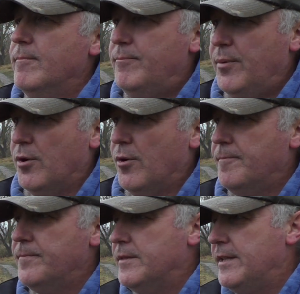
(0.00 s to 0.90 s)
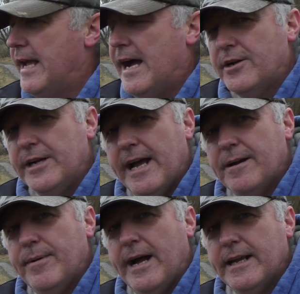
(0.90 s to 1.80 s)
But they are going to
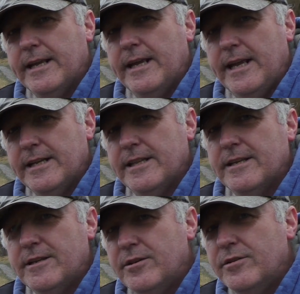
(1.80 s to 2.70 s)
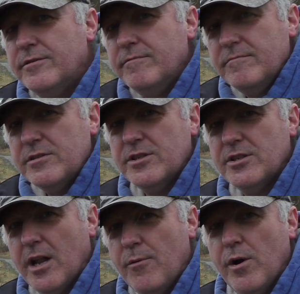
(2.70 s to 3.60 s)
hang back into the
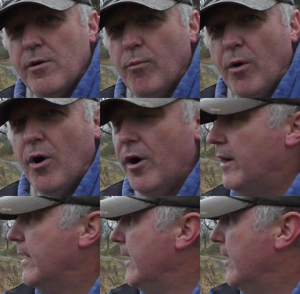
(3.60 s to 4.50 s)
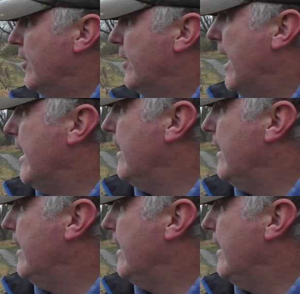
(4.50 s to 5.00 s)
slower water. Okay,